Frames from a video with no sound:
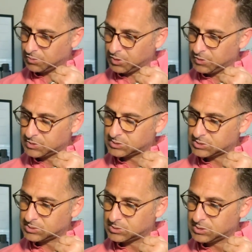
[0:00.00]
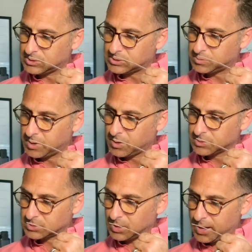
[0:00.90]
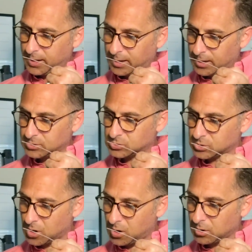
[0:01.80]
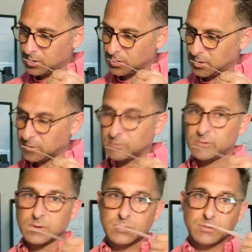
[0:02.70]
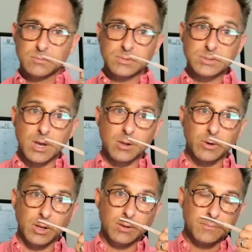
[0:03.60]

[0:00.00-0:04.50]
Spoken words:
I mean, this smells like a stalk of celery.